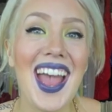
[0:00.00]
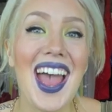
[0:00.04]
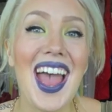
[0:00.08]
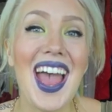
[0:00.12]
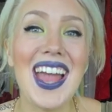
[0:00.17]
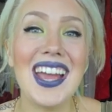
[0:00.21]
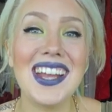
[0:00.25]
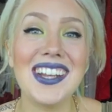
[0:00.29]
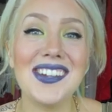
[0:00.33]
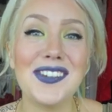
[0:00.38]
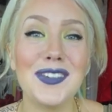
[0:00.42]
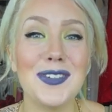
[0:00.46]

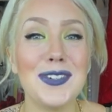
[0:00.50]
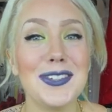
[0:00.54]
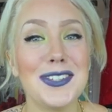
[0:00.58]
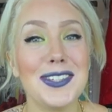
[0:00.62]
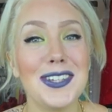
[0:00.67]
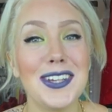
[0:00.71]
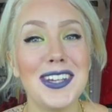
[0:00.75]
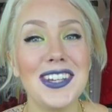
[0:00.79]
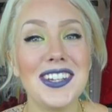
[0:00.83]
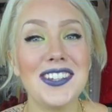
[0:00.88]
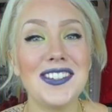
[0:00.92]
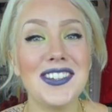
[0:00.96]
And
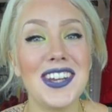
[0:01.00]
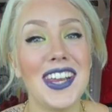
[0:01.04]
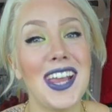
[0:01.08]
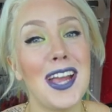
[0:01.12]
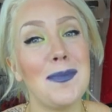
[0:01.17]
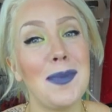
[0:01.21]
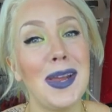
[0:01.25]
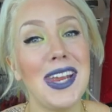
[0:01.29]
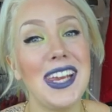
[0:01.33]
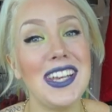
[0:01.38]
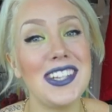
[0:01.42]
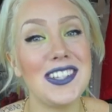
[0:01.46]
also check
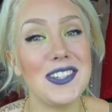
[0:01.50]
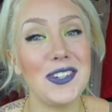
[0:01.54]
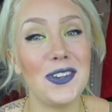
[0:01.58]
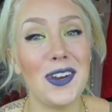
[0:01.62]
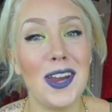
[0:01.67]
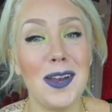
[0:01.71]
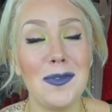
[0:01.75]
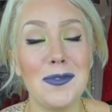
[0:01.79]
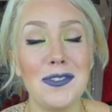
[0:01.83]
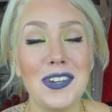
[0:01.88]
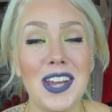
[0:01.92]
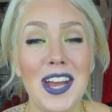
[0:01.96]
out my
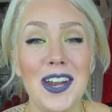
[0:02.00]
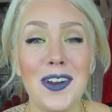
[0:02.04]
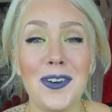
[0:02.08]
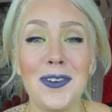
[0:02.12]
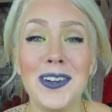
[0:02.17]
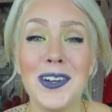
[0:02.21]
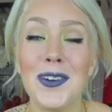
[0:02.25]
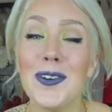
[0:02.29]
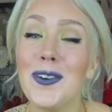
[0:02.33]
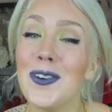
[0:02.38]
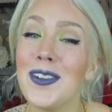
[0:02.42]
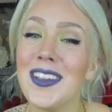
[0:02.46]
Instagram channel
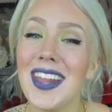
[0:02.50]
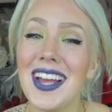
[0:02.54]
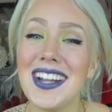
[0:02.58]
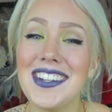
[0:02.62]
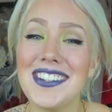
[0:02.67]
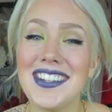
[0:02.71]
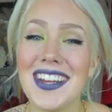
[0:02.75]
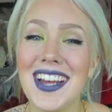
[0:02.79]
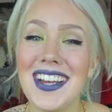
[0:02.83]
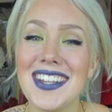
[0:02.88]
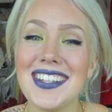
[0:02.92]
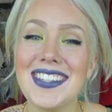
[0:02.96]
and all that
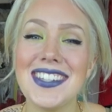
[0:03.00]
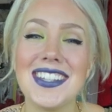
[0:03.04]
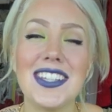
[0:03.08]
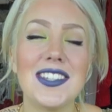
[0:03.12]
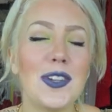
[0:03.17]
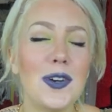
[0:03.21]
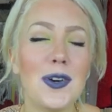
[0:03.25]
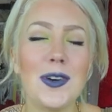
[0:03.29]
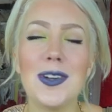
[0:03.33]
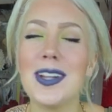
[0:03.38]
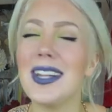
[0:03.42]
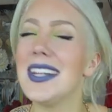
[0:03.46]
jazz.
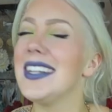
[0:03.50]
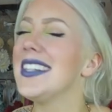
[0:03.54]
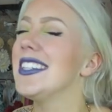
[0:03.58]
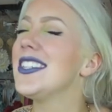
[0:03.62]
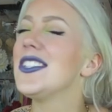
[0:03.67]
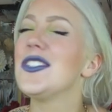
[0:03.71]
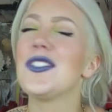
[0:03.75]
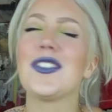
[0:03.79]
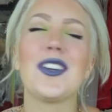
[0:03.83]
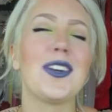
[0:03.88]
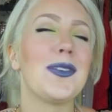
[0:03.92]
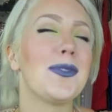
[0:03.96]
It's all in the
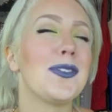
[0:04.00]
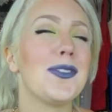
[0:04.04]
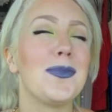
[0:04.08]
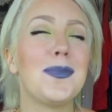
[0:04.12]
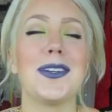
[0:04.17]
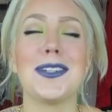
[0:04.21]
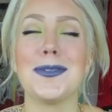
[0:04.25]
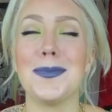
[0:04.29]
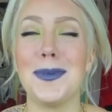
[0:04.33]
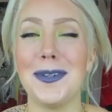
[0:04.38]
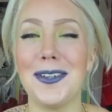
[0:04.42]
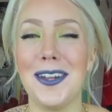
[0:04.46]
description
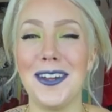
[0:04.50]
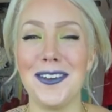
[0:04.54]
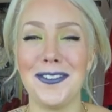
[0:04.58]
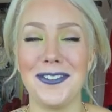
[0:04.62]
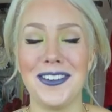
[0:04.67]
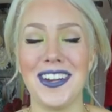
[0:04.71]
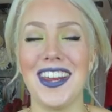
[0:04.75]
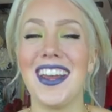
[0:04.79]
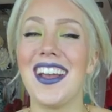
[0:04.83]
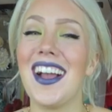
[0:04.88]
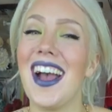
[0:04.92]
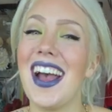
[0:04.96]
box below
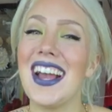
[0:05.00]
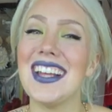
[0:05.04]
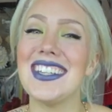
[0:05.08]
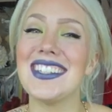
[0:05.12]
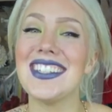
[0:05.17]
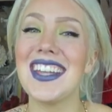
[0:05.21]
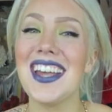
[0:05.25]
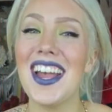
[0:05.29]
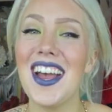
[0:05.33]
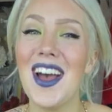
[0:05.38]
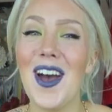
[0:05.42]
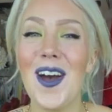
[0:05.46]
for you
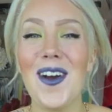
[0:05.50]
guys.